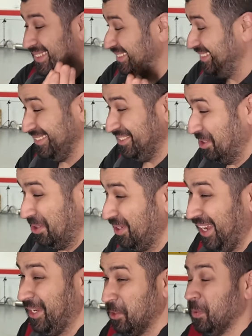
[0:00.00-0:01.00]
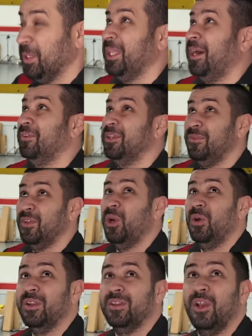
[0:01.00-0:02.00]
you, you guys will love it if you
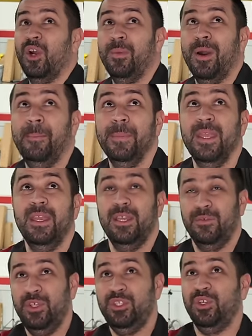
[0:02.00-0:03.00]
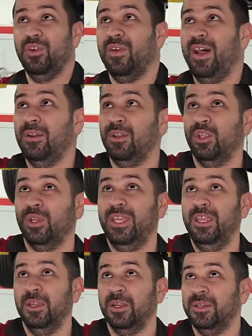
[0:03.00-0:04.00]
own a Tacoma. If we turn around and look
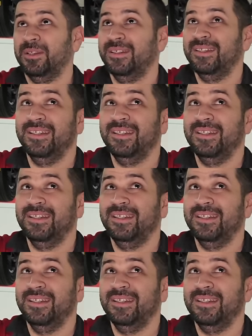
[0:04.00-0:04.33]
here,